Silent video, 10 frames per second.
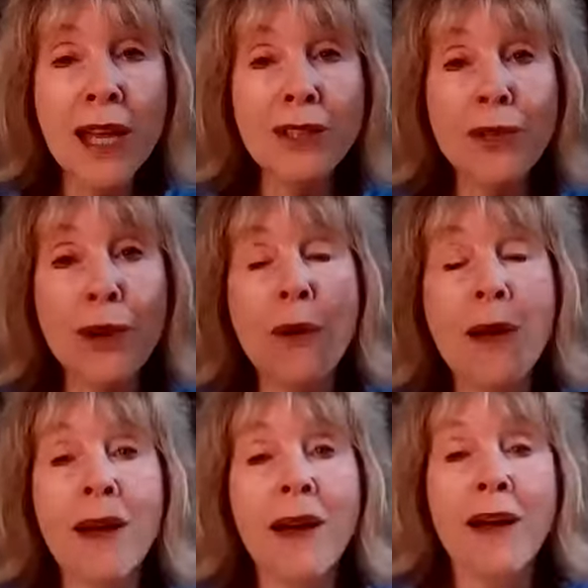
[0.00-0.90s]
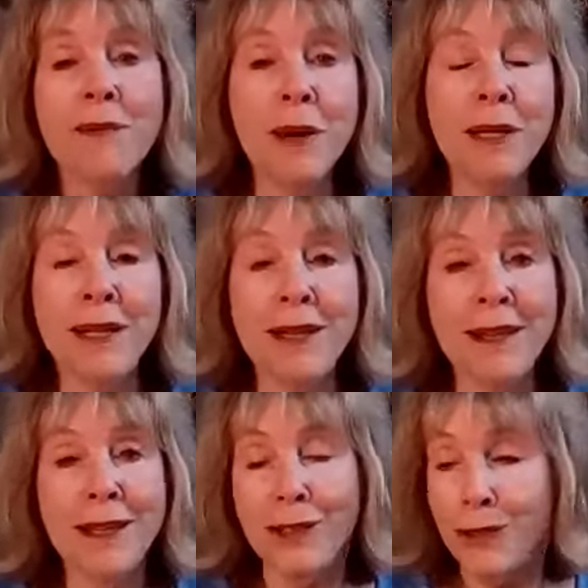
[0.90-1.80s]
And so money
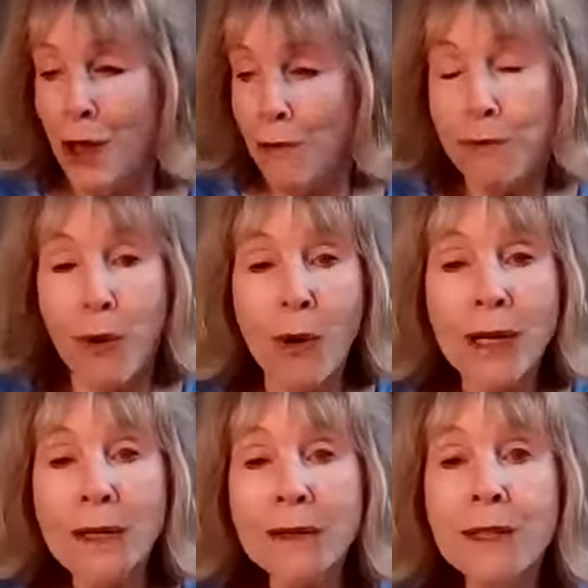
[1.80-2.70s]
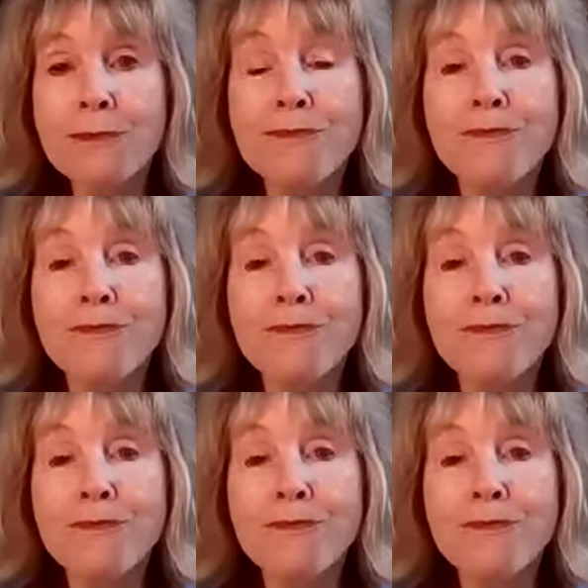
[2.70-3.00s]
is important.